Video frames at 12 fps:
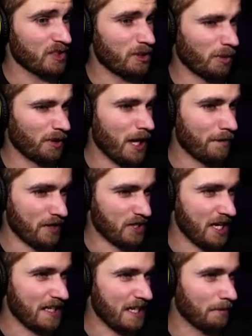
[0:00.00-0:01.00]
You will never
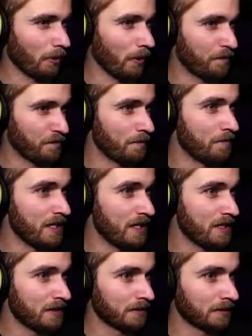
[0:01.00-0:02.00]
take him away from me.